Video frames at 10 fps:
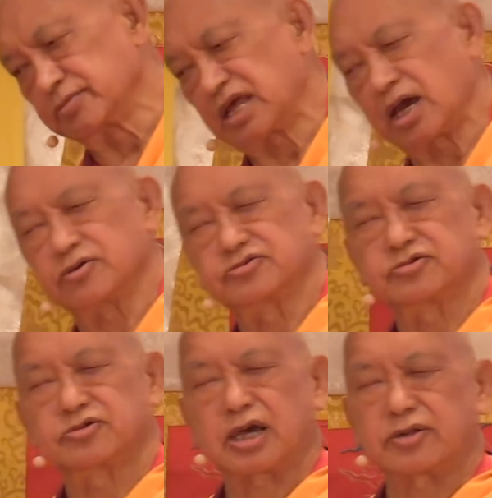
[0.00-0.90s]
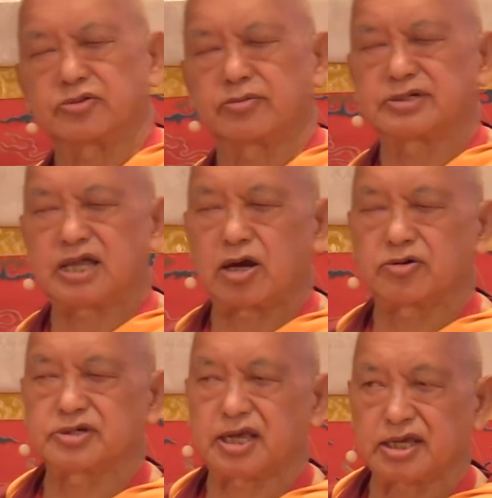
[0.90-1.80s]
matter how
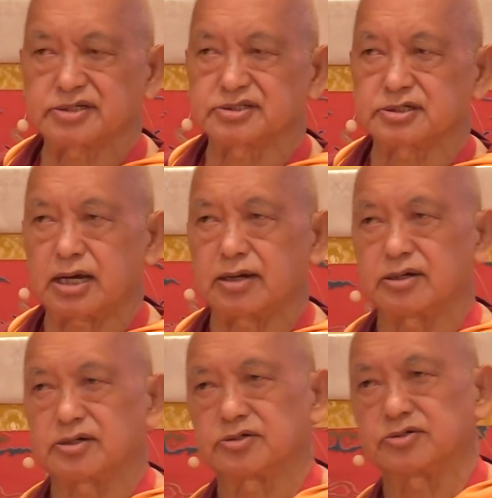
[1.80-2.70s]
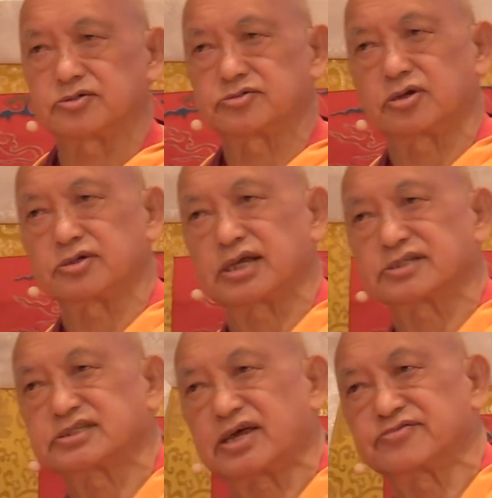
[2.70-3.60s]
you hate, you don't
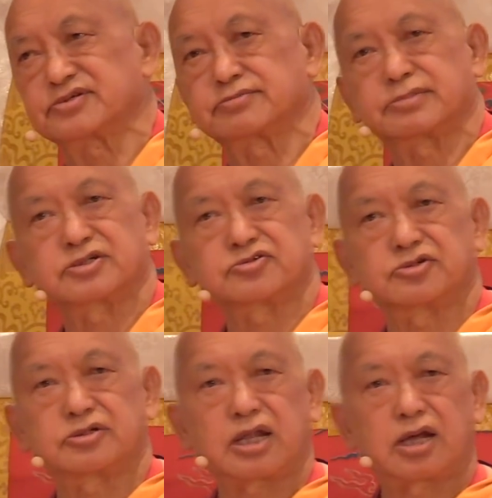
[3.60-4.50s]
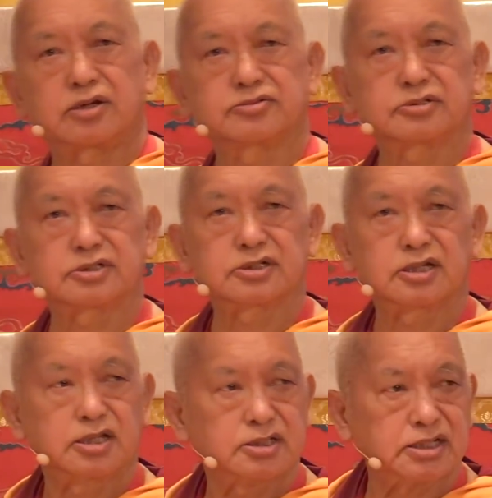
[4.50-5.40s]
like suffering, but you don't know how to
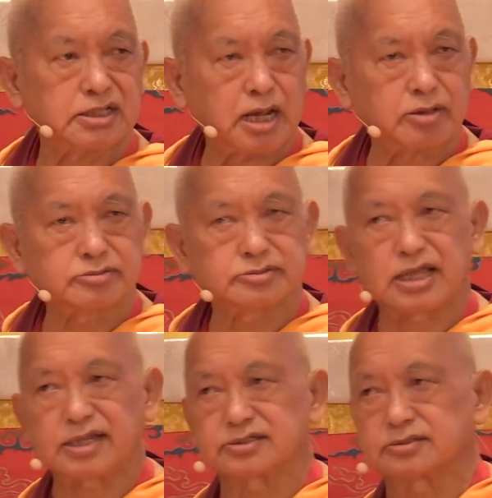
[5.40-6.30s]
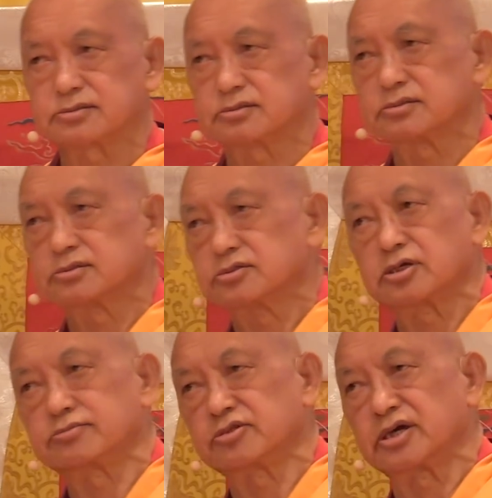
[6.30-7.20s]
get out of that.
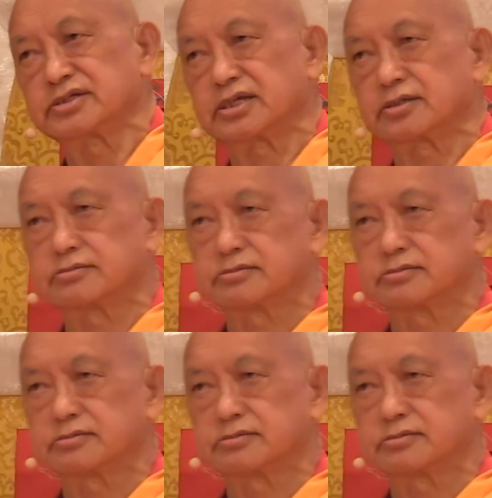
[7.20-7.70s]
You have no idea.